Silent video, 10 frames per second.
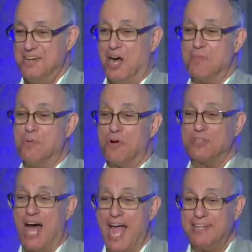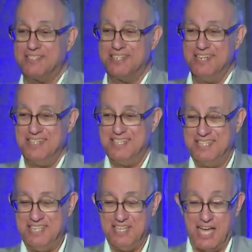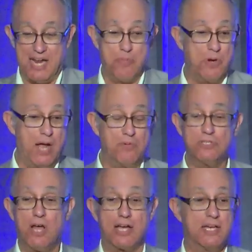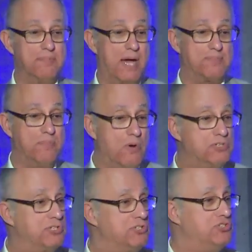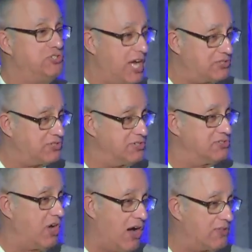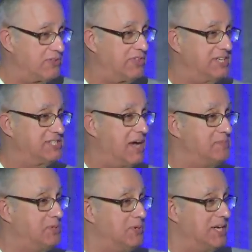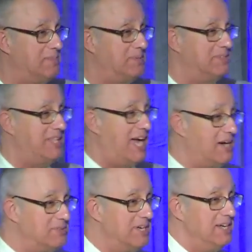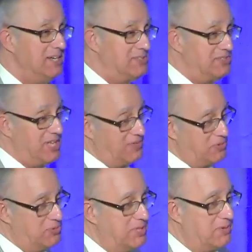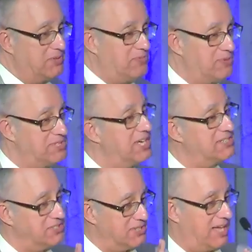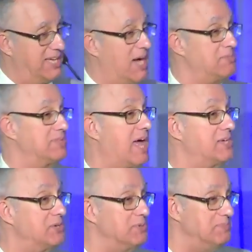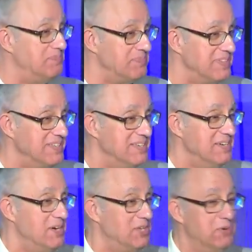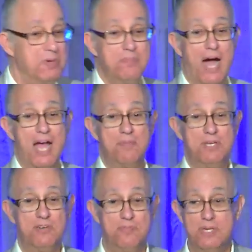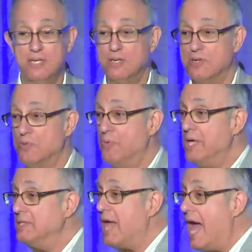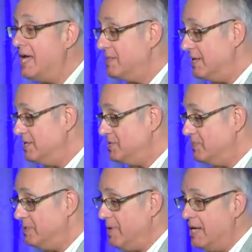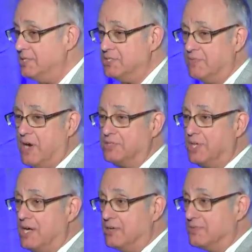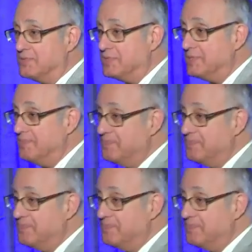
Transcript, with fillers: are more liked than the, and, and we're talking about motions, gestures, all the things that I'm doing up here now, Turns out if you do that with a four second delay, I will like you. You remind me of me. We like things that remind us of ourselves.